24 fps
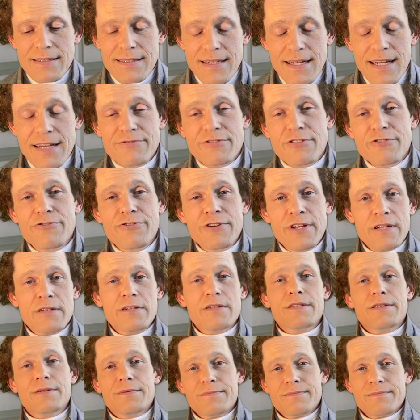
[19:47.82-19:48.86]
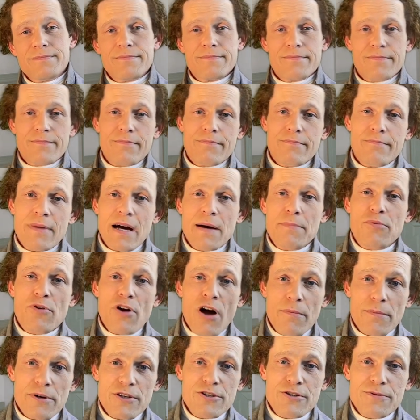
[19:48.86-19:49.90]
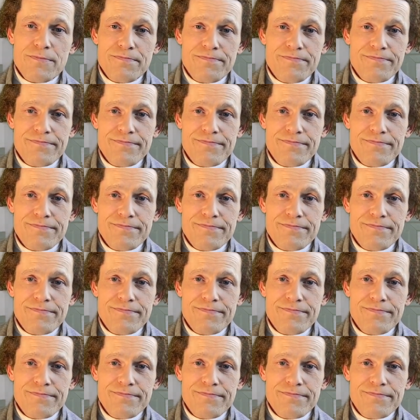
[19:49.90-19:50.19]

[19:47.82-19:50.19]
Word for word: I fulfilled my promise